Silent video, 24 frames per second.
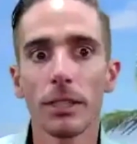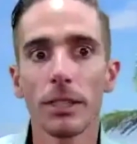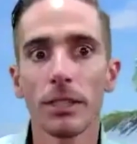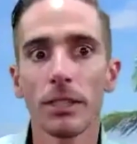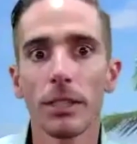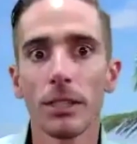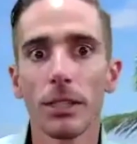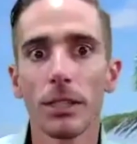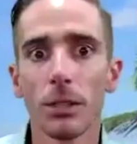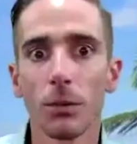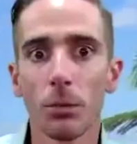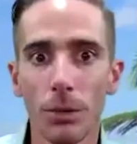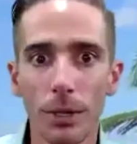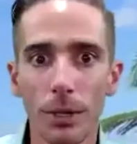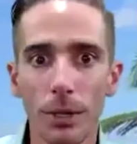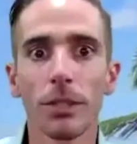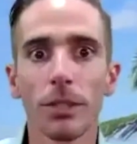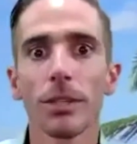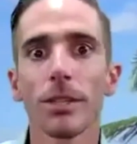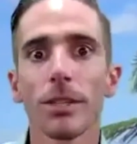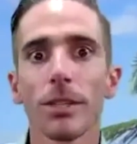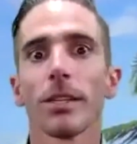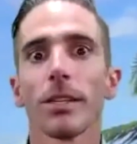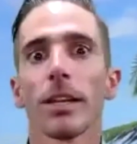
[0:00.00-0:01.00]
to real
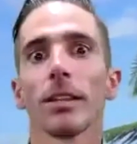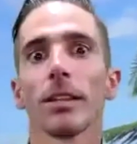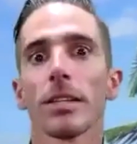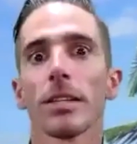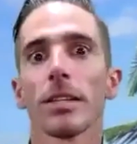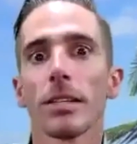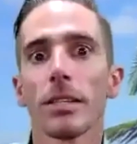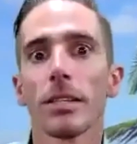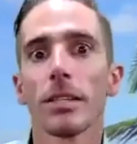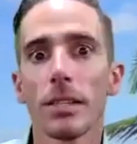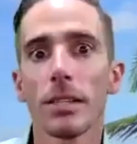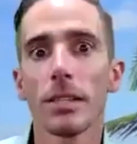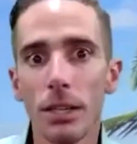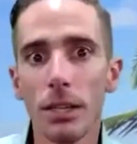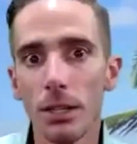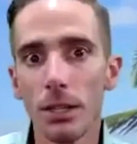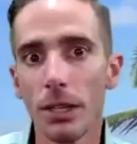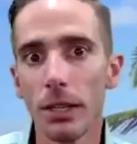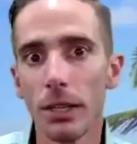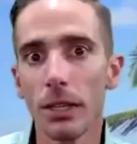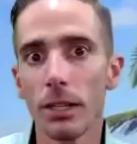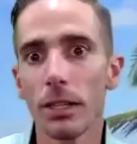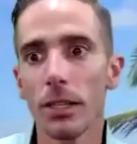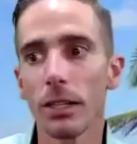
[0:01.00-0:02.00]
estate, the
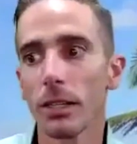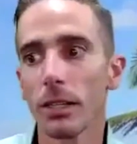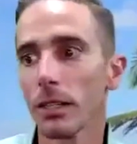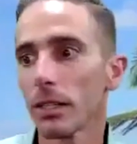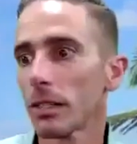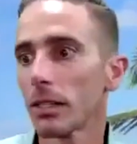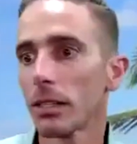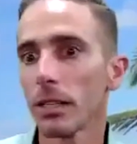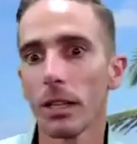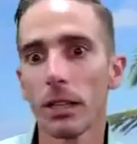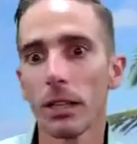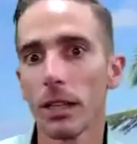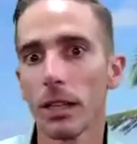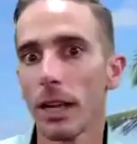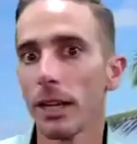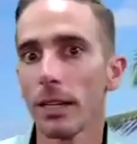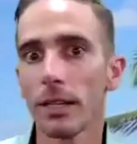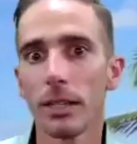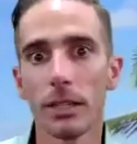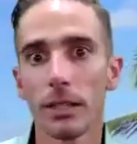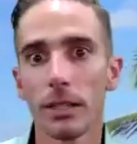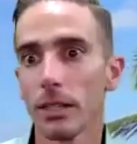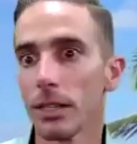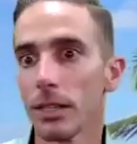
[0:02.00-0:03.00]
secret to
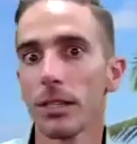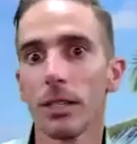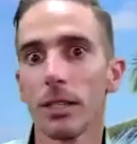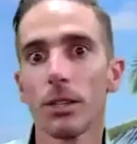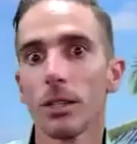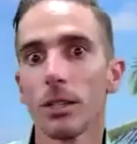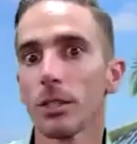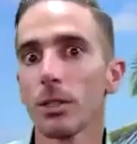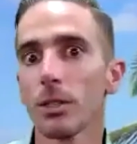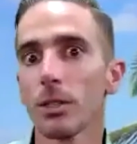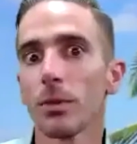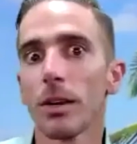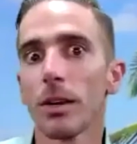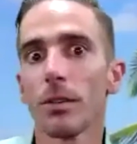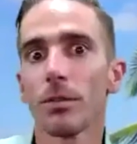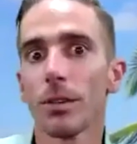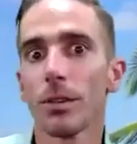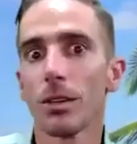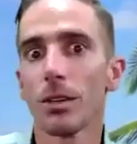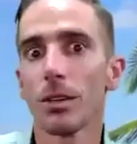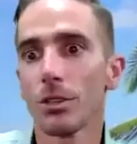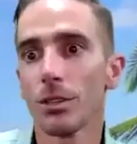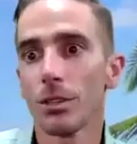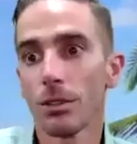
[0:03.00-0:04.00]
lending, the secret to whatever
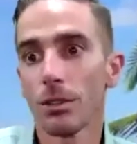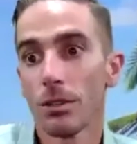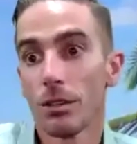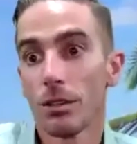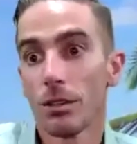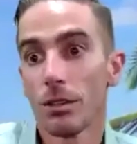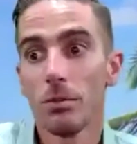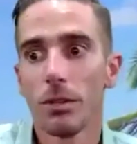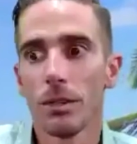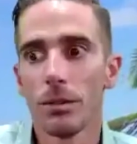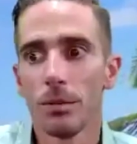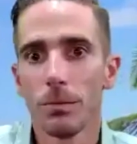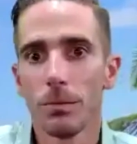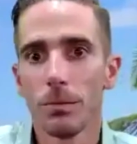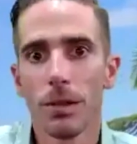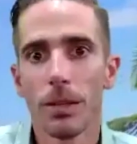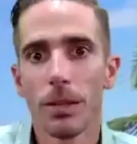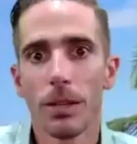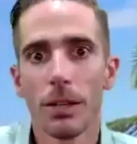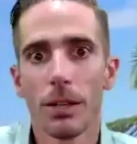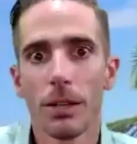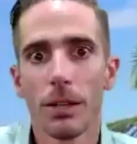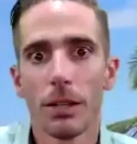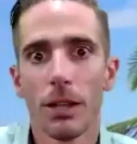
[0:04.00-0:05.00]
it is you're doing
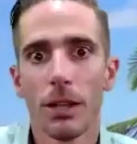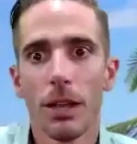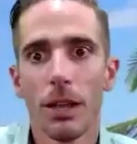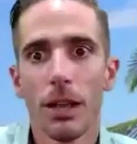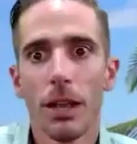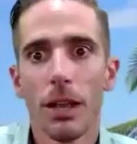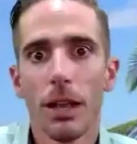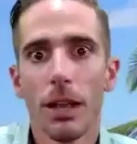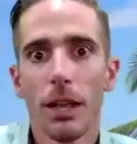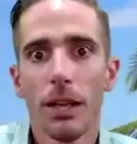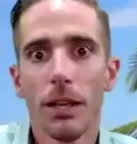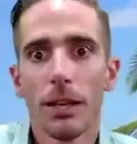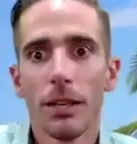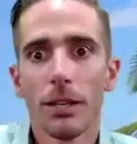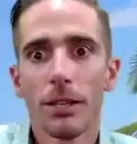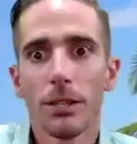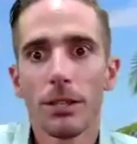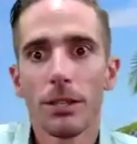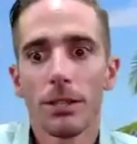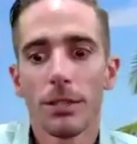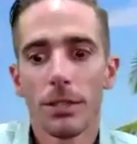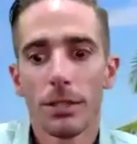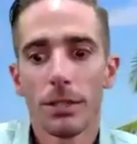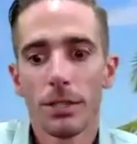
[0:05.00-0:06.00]

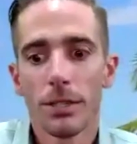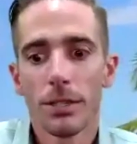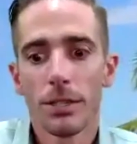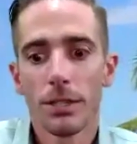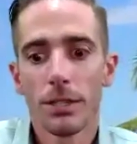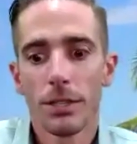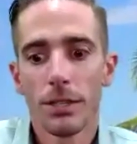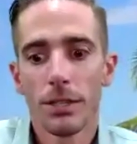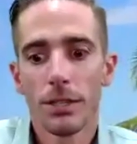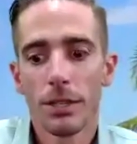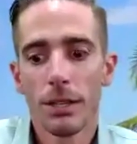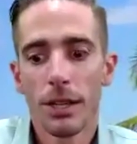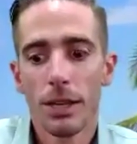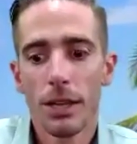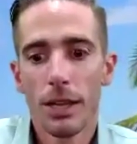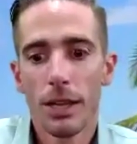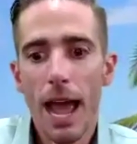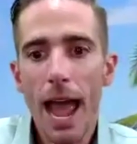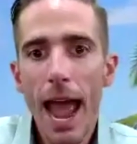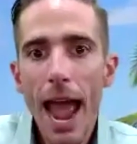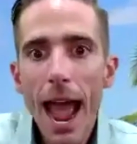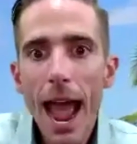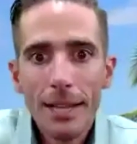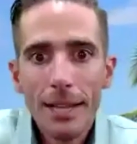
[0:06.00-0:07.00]
is
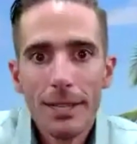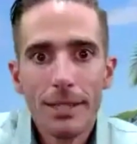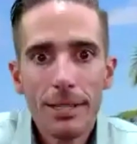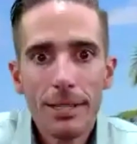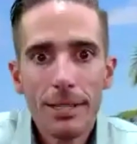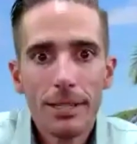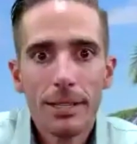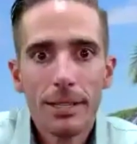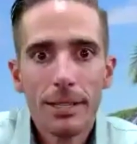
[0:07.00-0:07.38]
ask